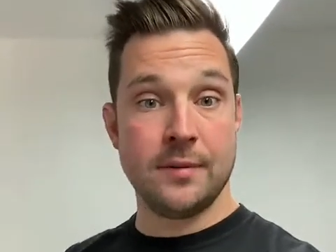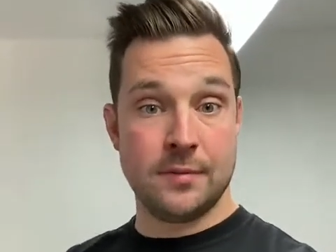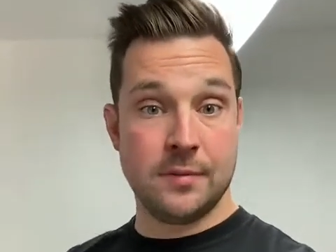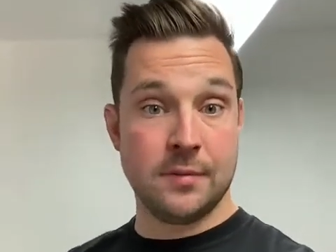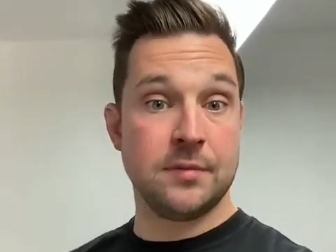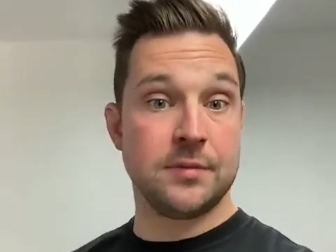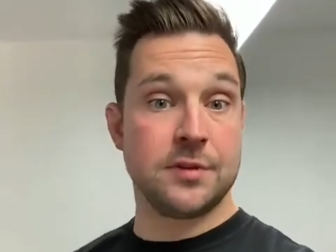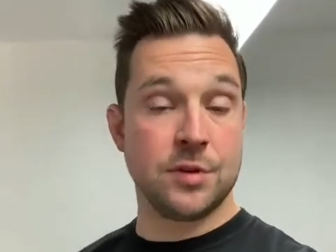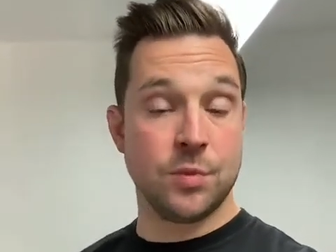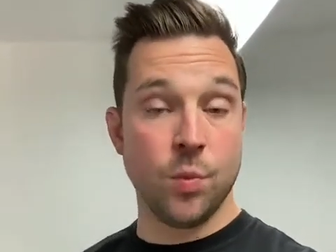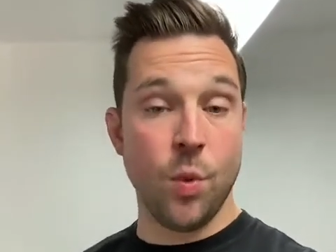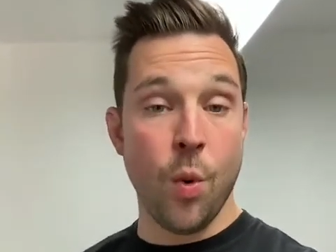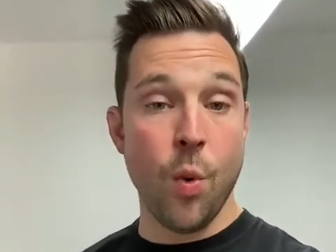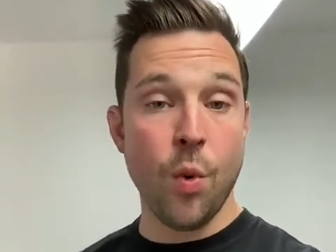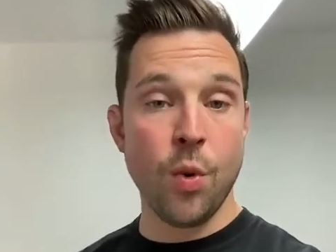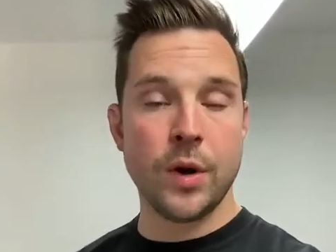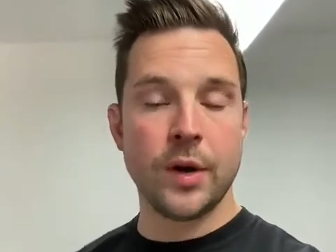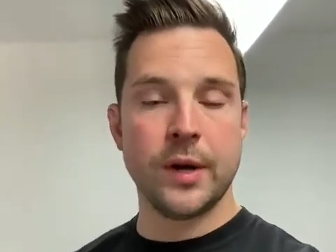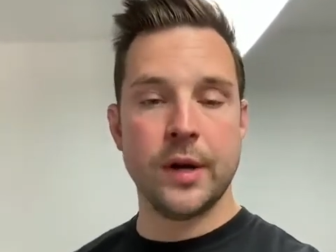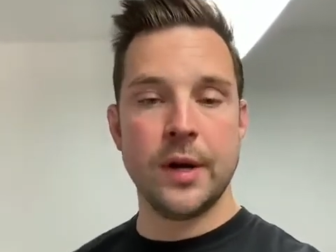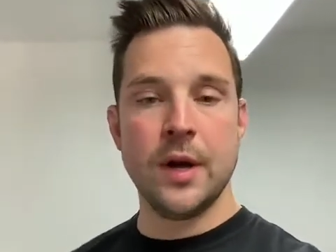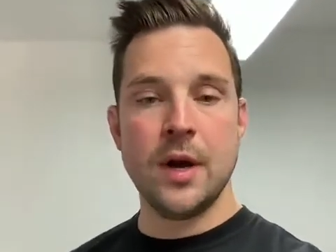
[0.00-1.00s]
to
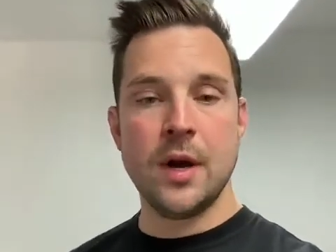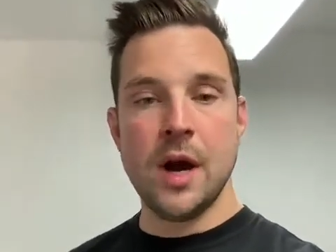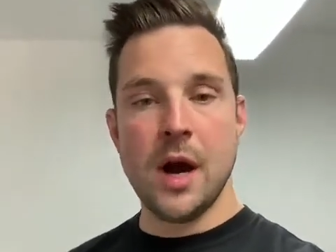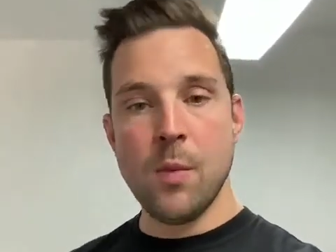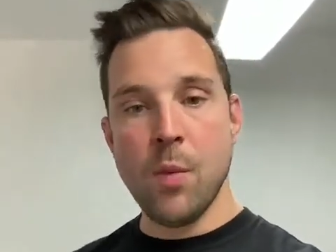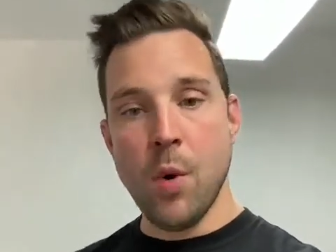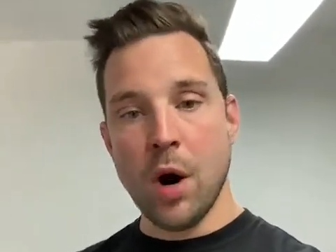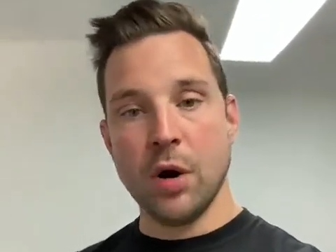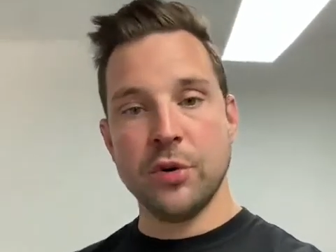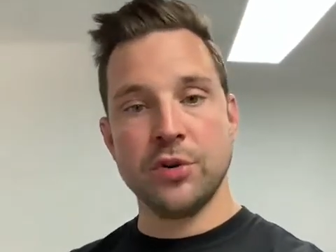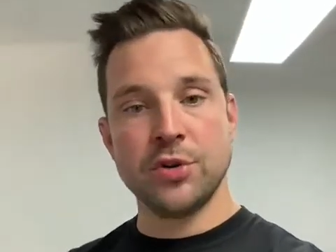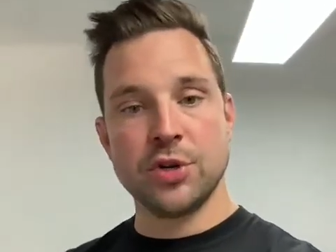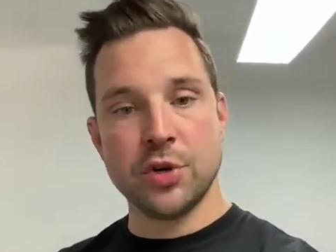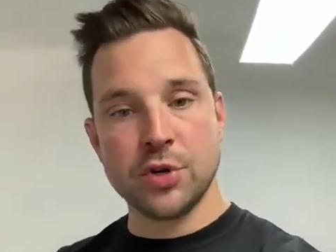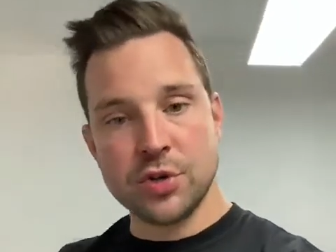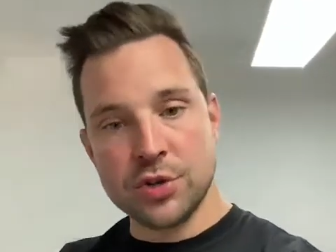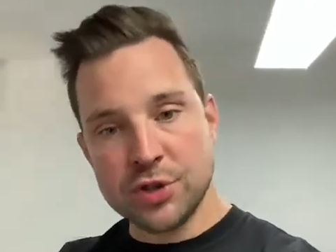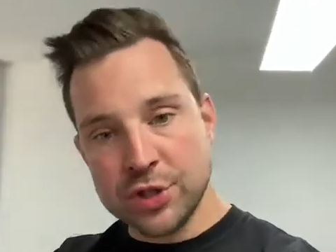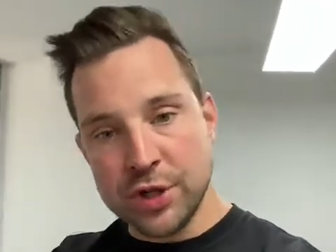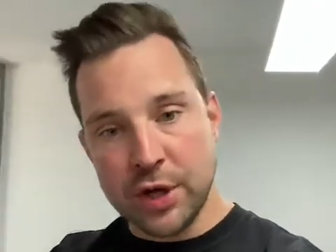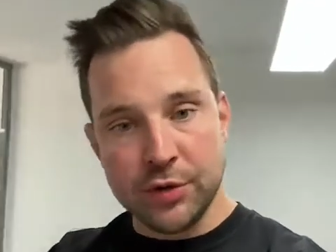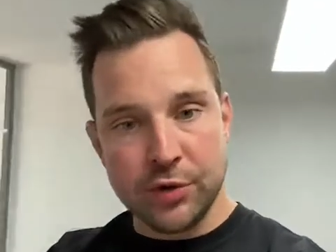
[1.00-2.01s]
walk. And what I'll do is I'll
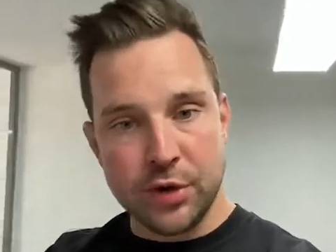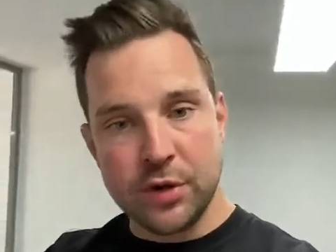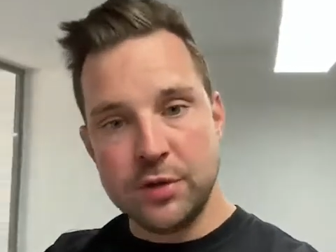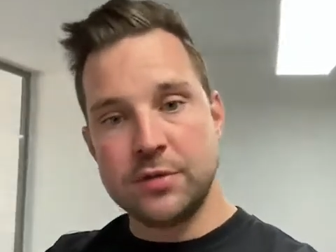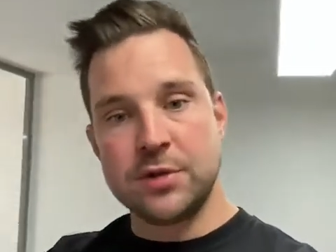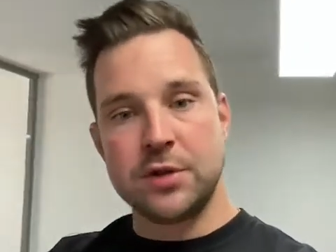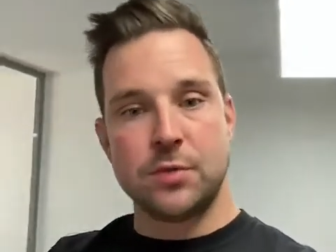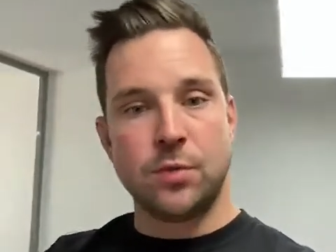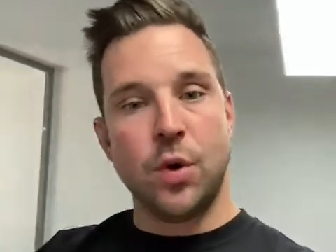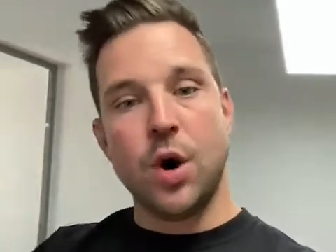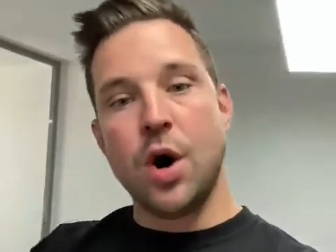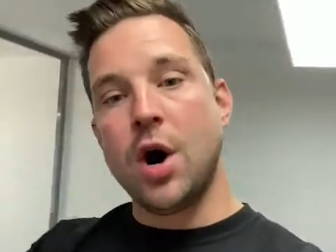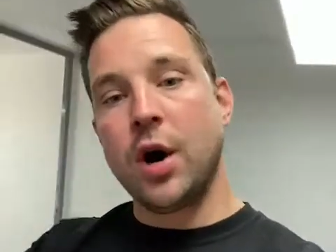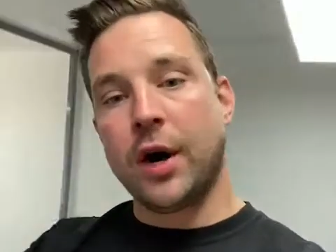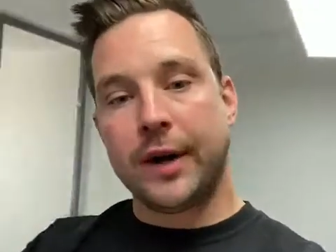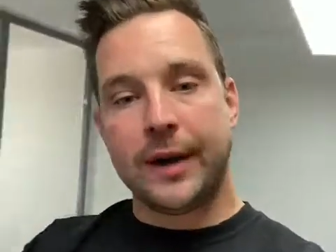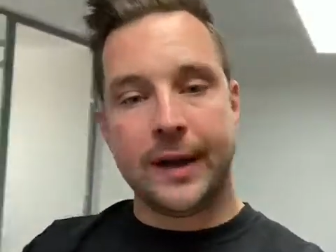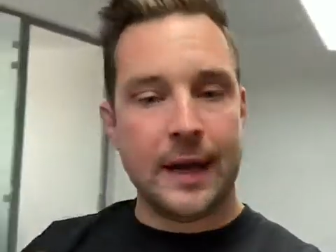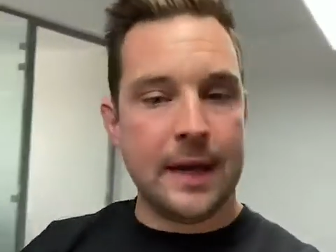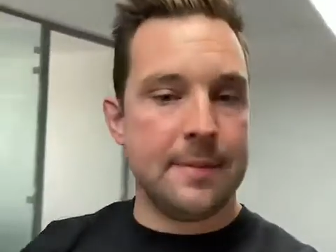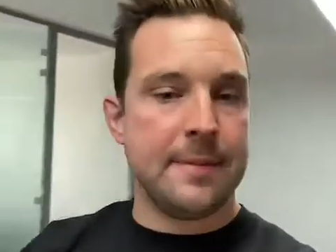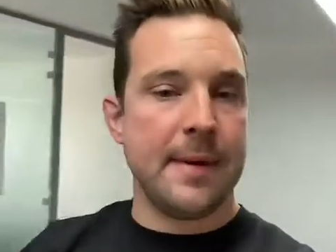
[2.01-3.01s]
start doing some work and
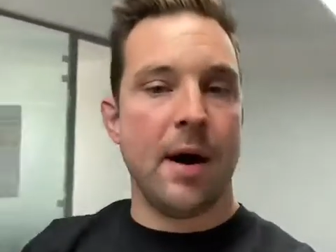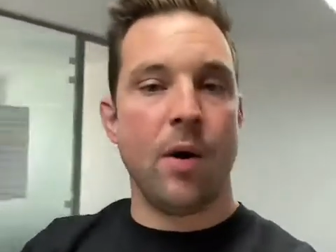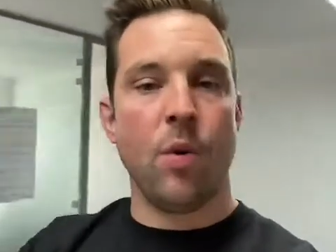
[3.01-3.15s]
email,